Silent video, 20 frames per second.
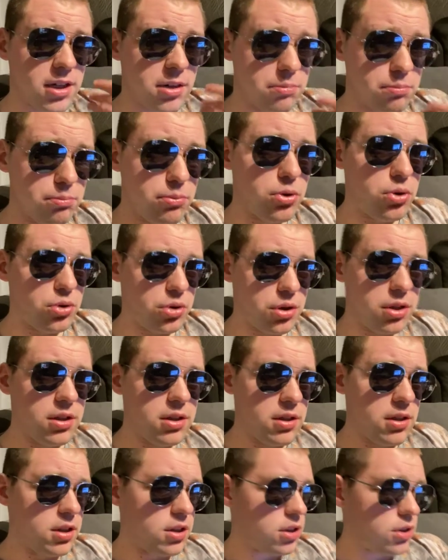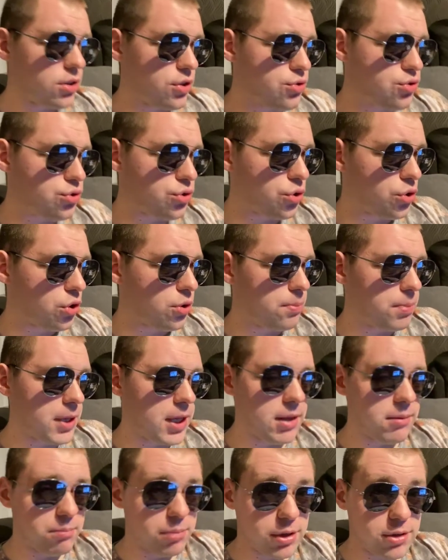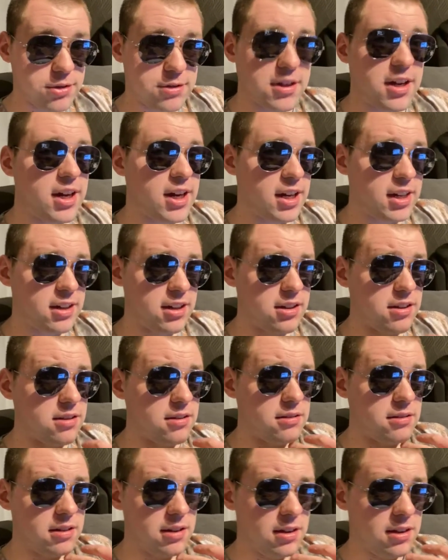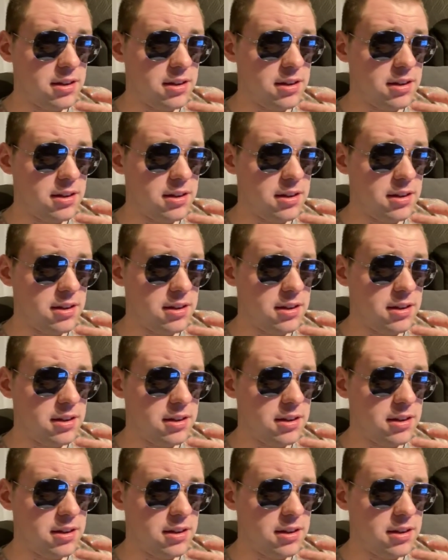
more controllably, because I can...